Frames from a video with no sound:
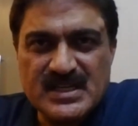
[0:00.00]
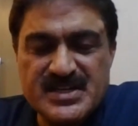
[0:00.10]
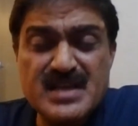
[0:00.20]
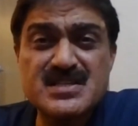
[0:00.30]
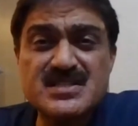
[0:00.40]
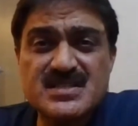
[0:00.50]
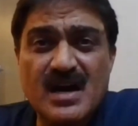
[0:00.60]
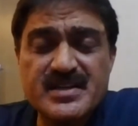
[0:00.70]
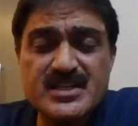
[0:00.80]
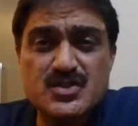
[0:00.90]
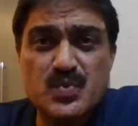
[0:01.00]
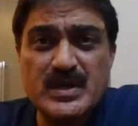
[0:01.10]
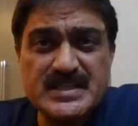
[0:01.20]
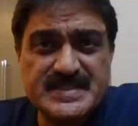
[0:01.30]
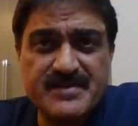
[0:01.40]
DXN started
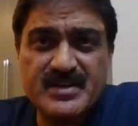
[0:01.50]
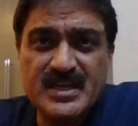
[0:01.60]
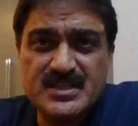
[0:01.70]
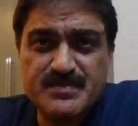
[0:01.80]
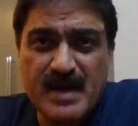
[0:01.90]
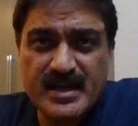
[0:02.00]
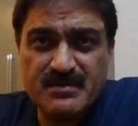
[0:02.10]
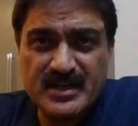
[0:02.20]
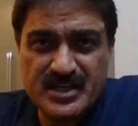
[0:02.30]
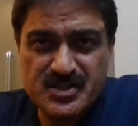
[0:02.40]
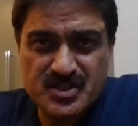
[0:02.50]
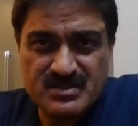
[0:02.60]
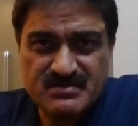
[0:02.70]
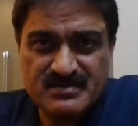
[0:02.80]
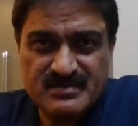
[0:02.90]
27 years back in Malaysia.